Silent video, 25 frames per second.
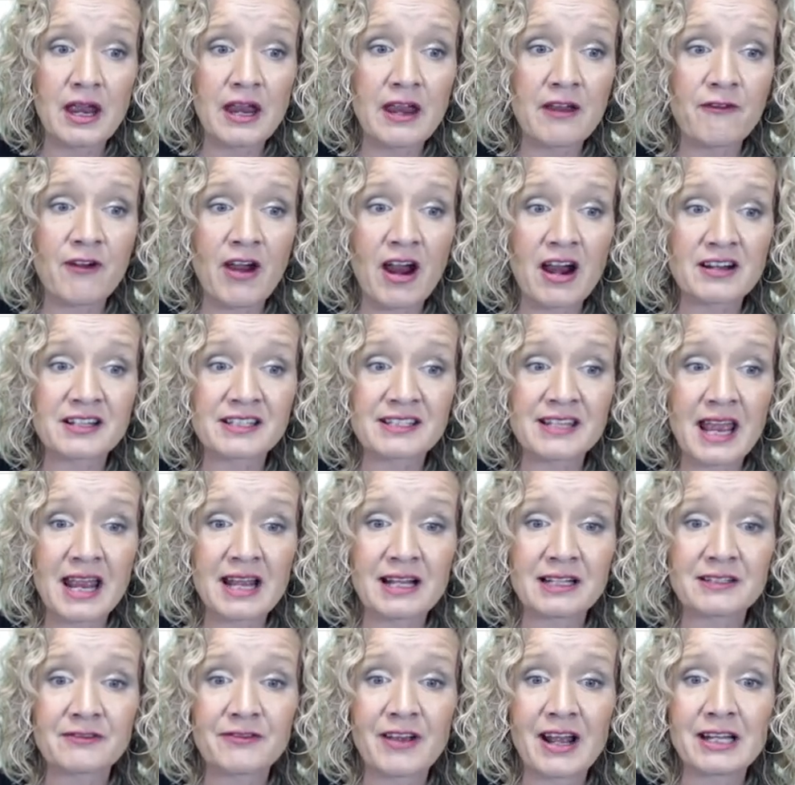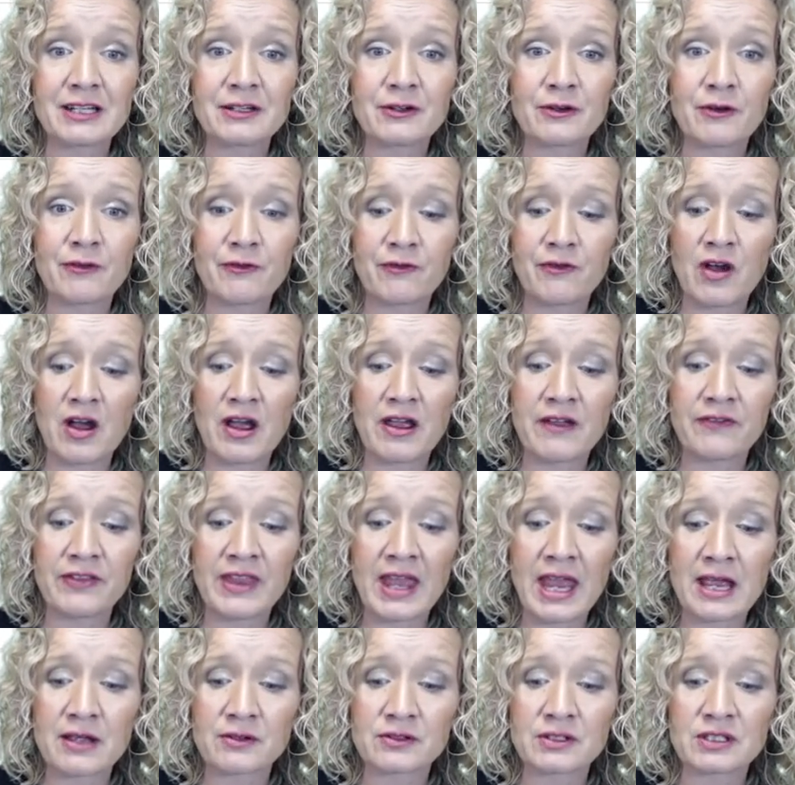if our sales value of
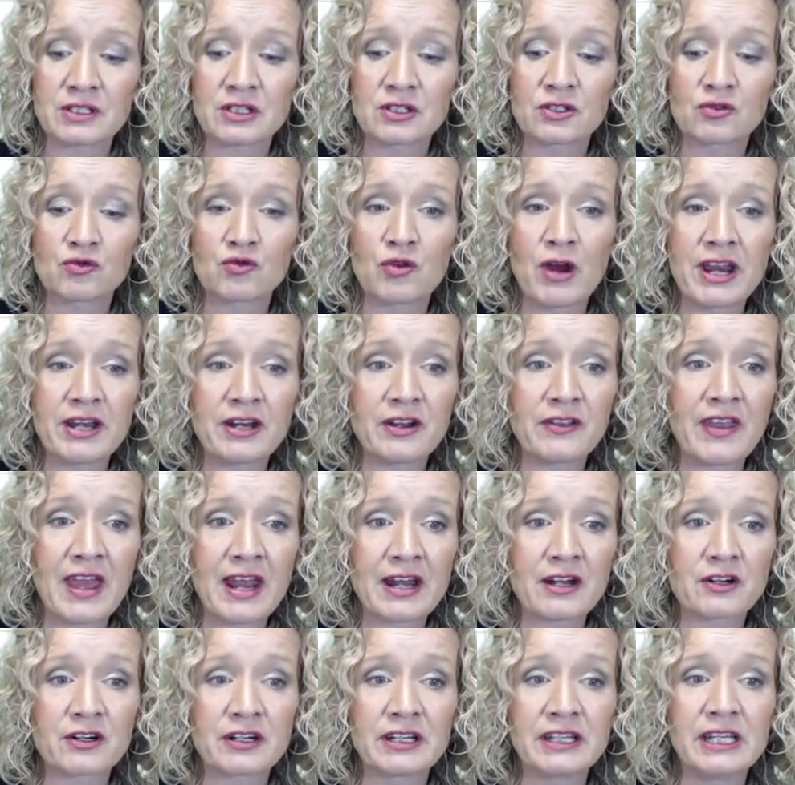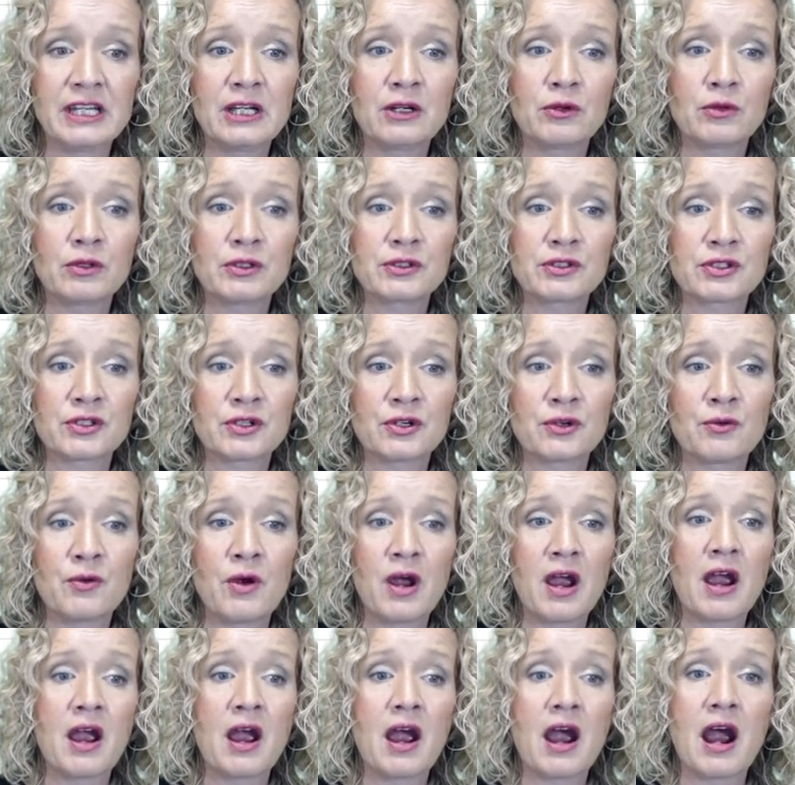5,000 is greater than or equal to
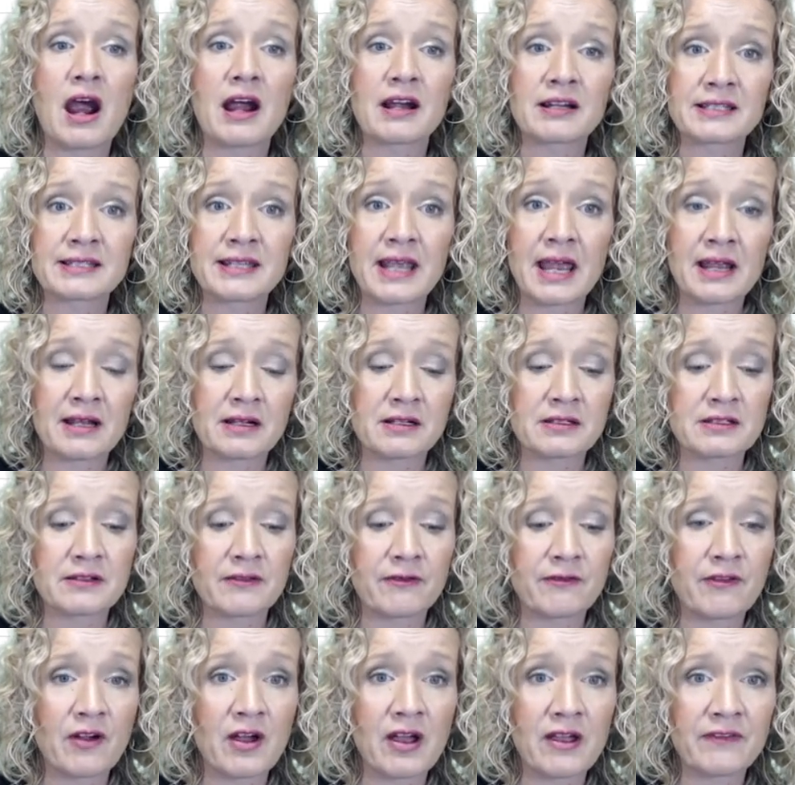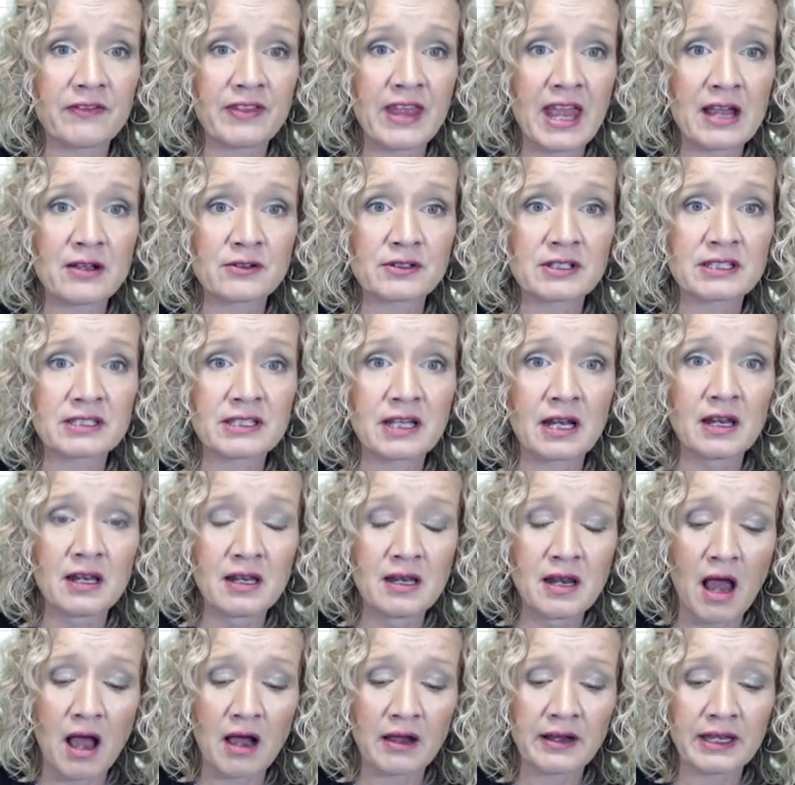our sales of 5,000,
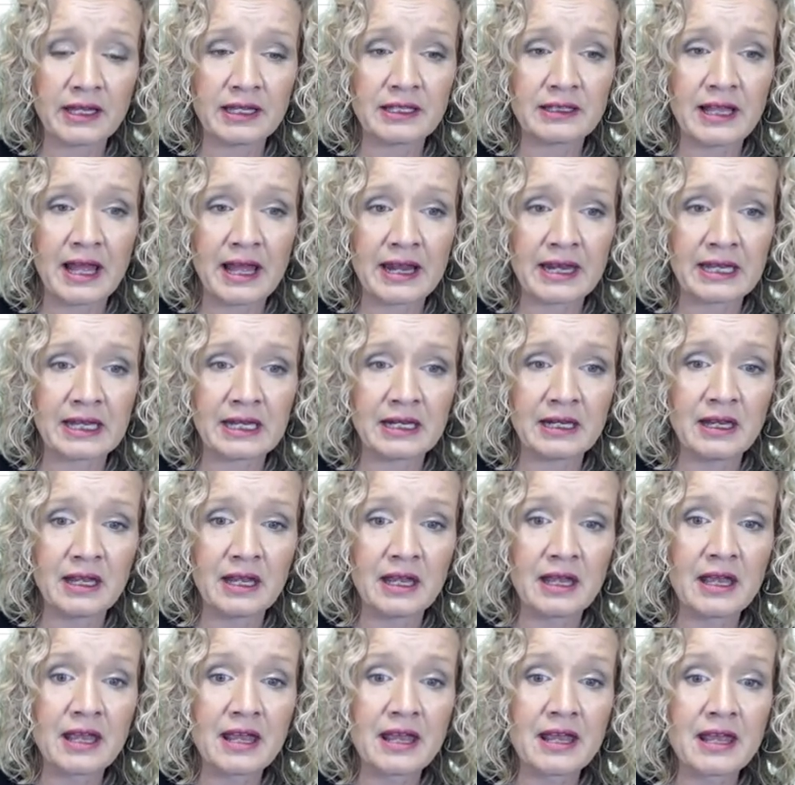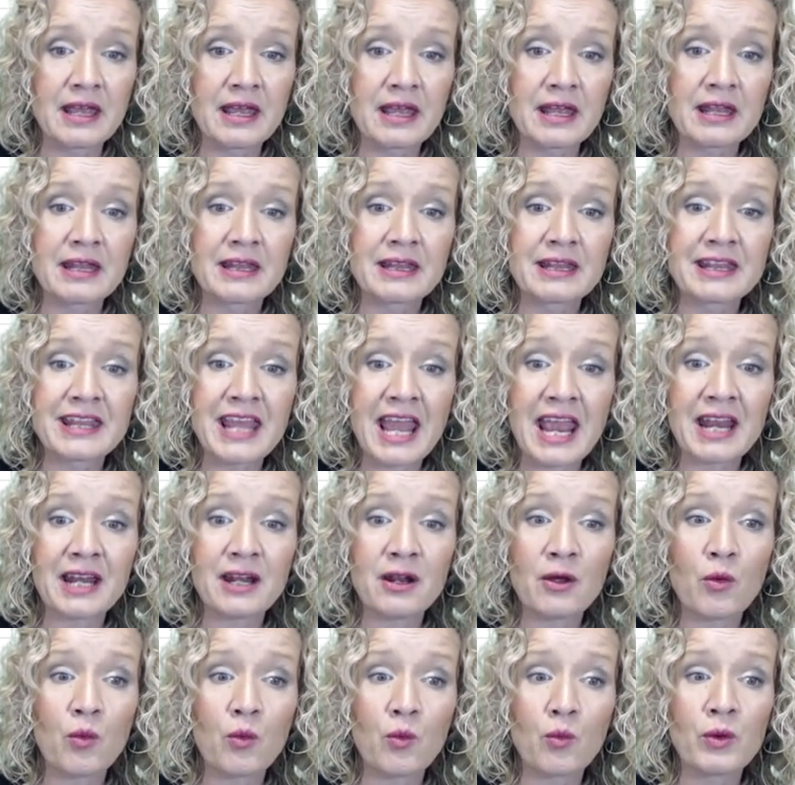locking that in,
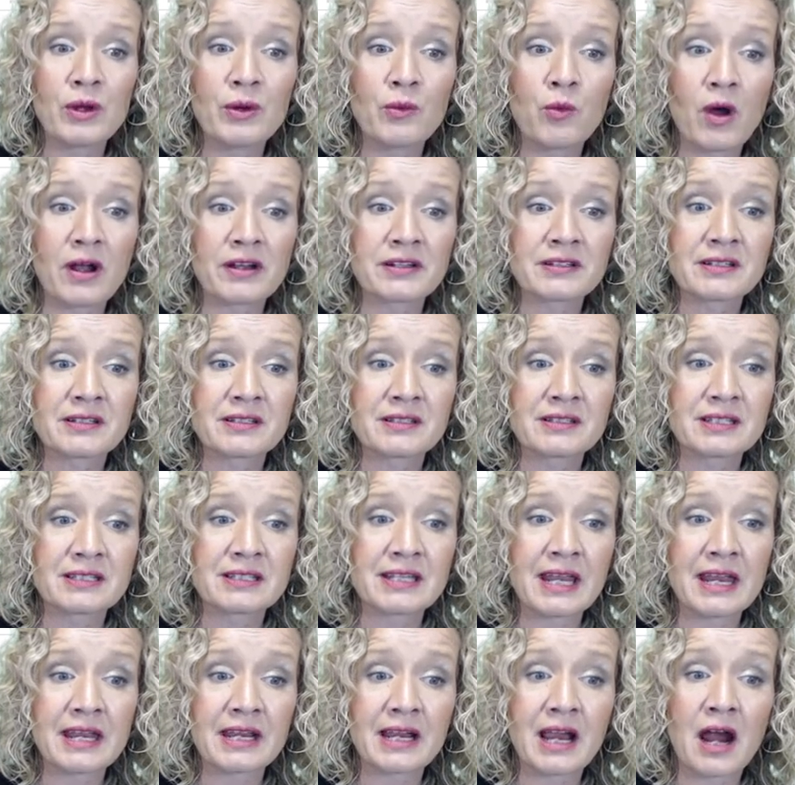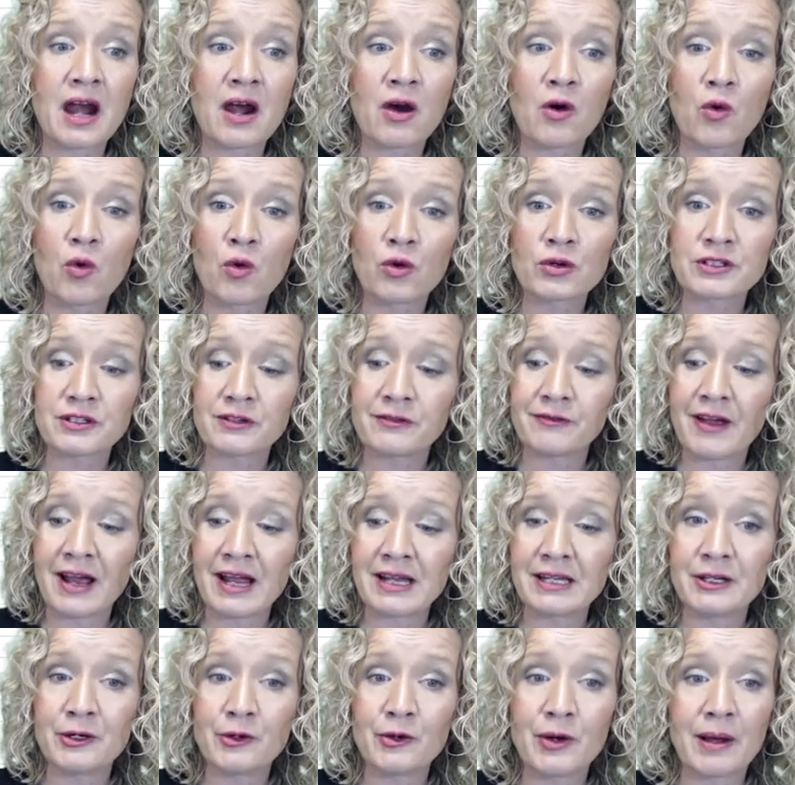then we want to take our order
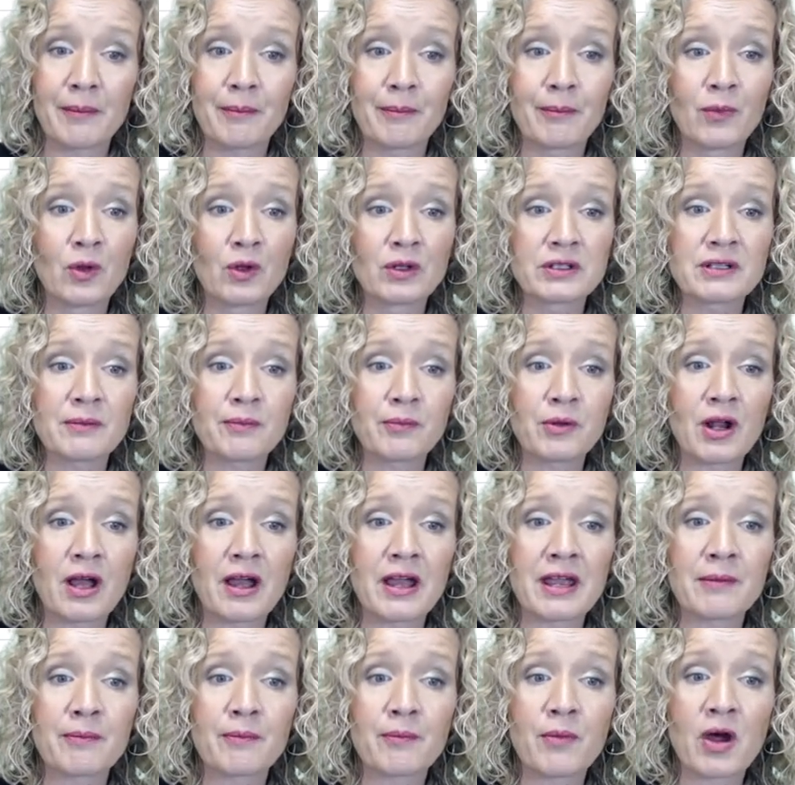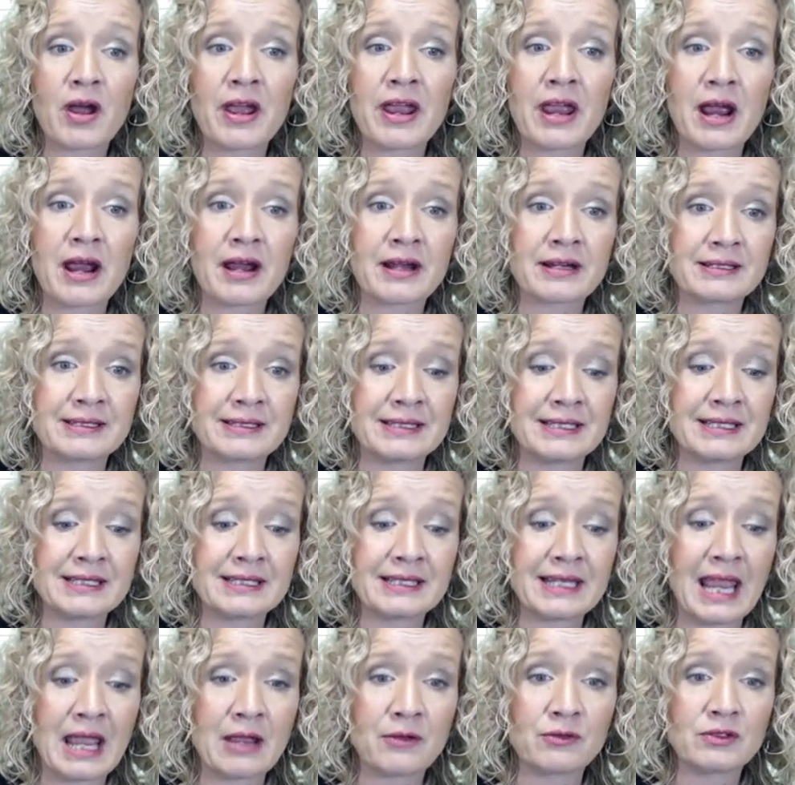value and multiply it by our
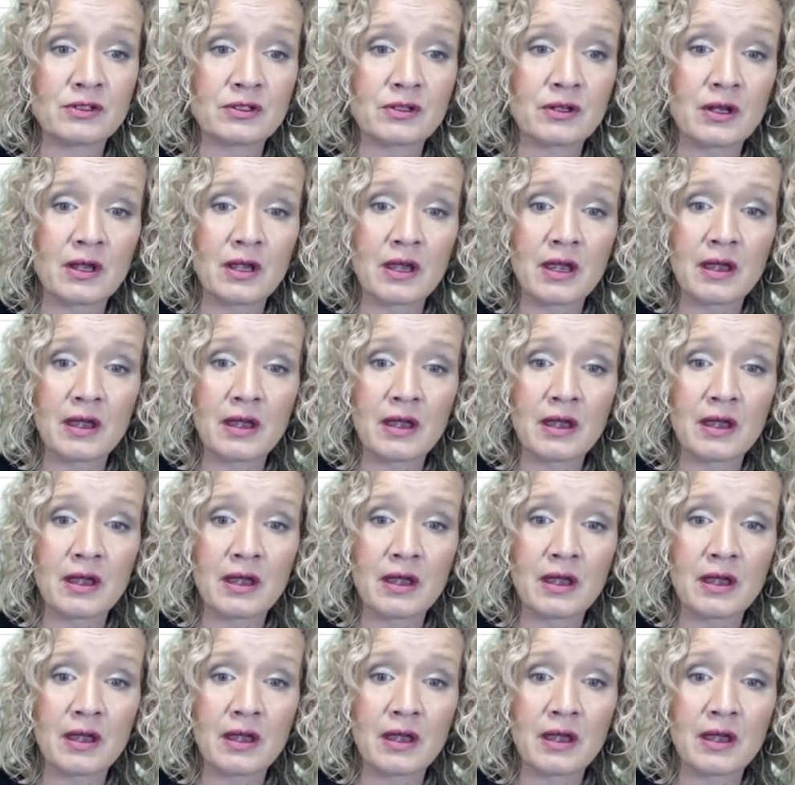discount.